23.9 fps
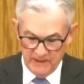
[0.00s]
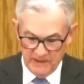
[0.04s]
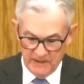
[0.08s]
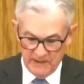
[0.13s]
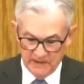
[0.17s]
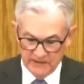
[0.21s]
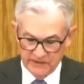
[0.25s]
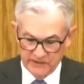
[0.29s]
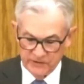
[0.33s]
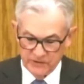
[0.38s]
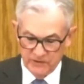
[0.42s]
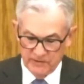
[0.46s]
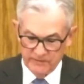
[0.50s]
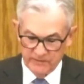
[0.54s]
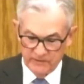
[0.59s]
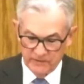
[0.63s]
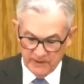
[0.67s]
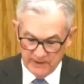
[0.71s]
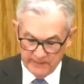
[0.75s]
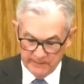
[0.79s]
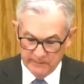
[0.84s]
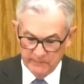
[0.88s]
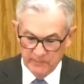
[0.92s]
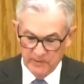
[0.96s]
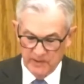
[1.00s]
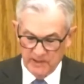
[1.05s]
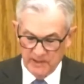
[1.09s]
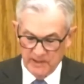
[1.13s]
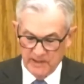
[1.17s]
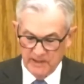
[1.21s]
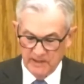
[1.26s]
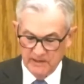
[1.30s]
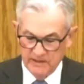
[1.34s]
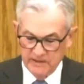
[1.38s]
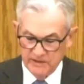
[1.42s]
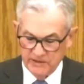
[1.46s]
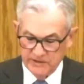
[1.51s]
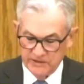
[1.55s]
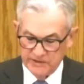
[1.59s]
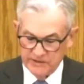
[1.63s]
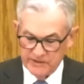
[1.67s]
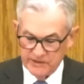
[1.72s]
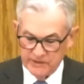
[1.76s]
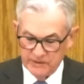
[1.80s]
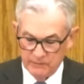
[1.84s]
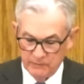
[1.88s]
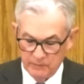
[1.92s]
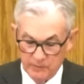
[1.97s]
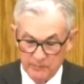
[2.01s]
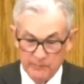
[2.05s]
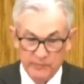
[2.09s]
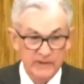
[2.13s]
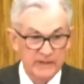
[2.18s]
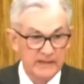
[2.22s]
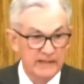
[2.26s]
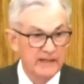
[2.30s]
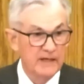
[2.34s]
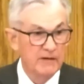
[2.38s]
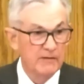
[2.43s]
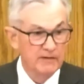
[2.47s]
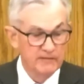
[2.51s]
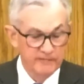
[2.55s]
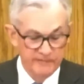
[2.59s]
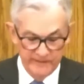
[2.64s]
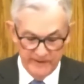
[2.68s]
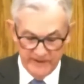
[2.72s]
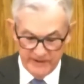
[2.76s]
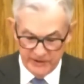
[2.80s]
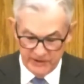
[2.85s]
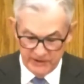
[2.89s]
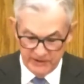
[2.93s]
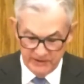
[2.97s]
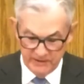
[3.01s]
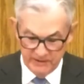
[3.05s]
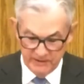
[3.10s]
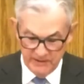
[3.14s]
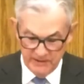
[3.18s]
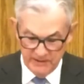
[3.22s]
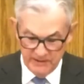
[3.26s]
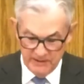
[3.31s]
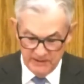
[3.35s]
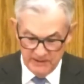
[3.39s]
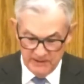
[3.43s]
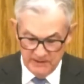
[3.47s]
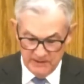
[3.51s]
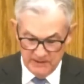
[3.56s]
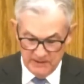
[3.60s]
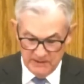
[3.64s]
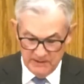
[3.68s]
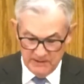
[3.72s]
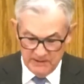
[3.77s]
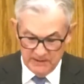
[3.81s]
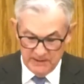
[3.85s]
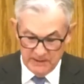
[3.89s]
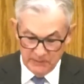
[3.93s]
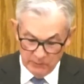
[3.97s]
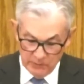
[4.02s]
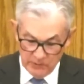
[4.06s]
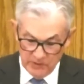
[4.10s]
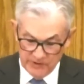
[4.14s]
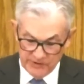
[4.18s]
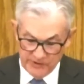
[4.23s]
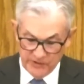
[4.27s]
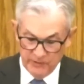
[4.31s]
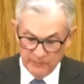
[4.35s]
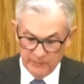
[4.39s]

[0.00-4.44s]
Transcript: and softer labor market conditions will bring down inflation, they will also